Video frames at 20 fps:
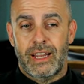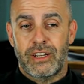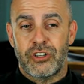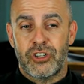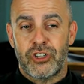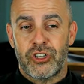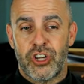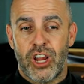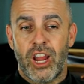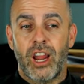
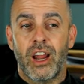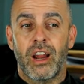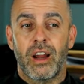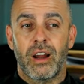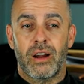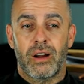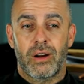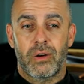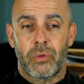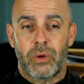
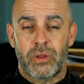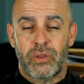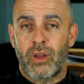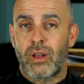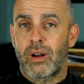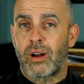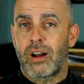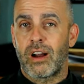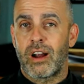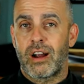share what's
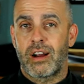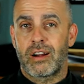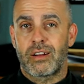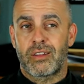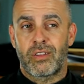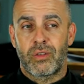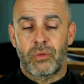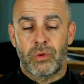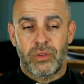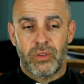on our
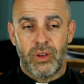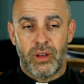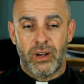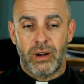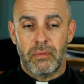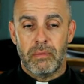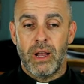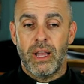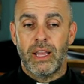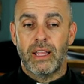hearts and what's on
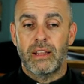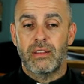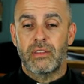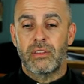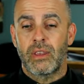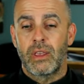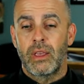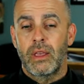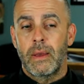our minds.